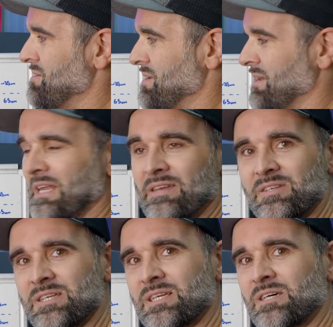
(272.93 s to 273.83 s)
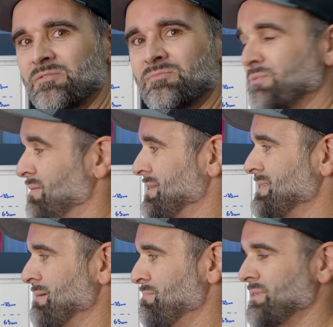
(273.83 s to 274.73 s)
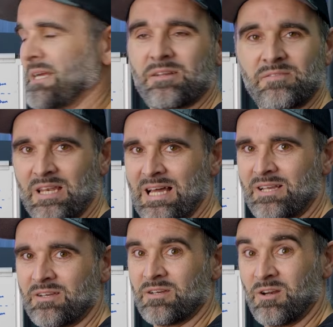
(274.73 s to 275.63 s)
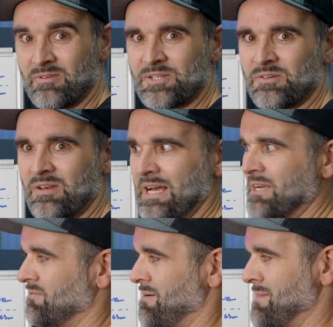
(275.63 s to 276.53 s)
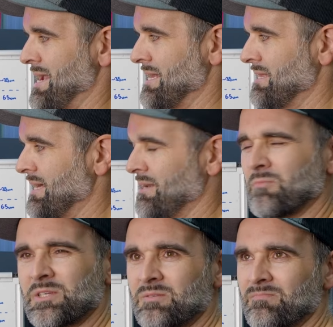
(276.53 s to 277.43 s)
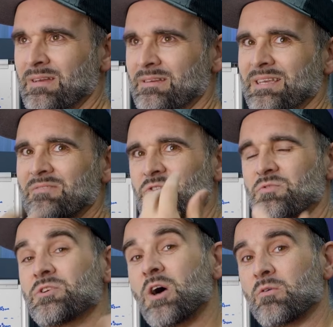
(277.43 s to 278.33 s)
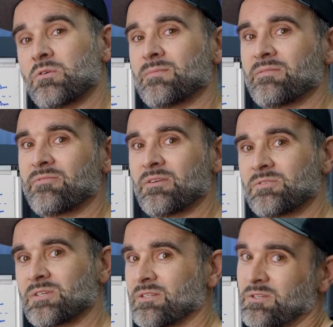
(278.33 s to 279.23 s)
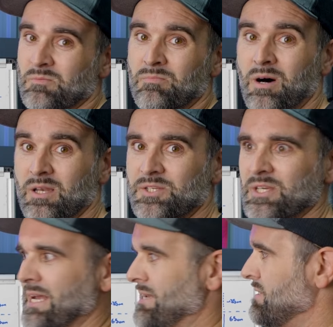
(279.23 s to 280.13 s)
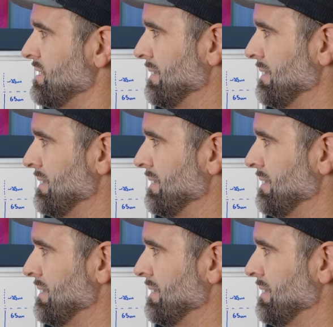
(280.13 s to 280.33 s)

you're leaving yourself probably 10% of the lacquer, original lacquer, remaining then, which gives you no room in future to polish again.